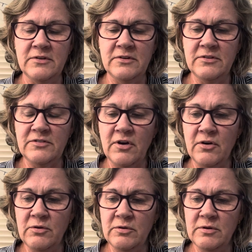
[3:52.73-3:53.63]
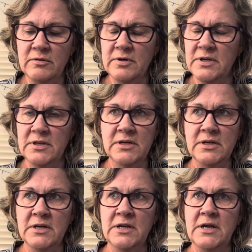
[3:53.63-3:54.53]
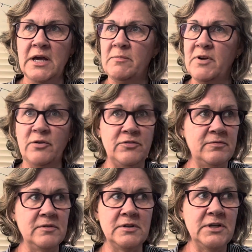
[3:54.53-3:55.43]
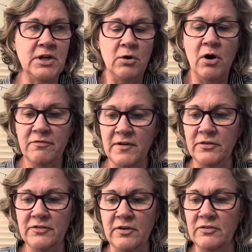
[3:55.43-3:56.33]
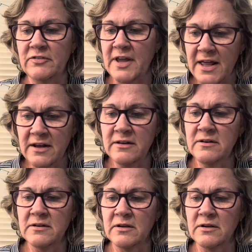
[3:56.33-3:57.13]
So because I felt so scattered.